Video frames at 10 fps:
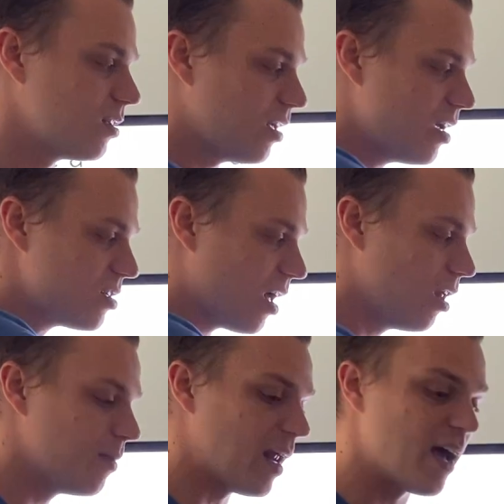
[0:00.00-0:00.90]
each
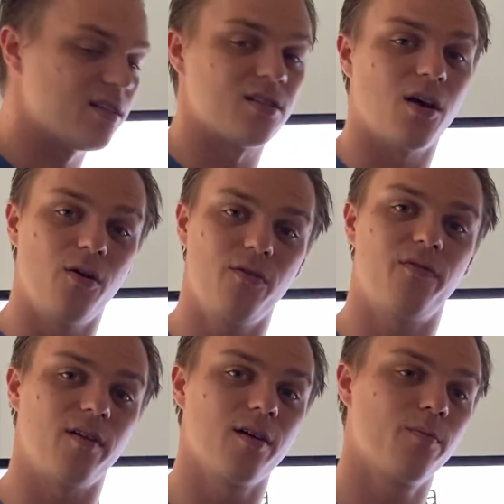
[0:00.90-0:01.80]
element has its own
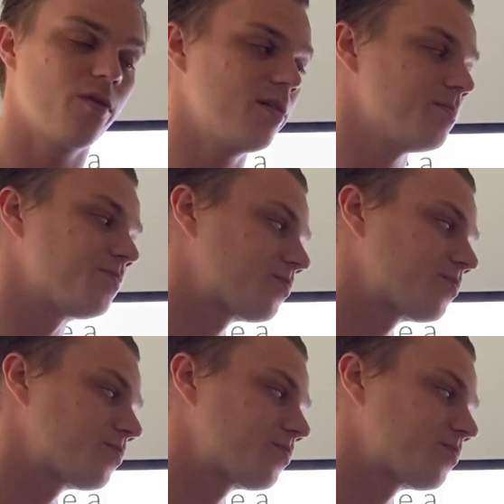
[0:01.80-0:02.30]
fingerprint.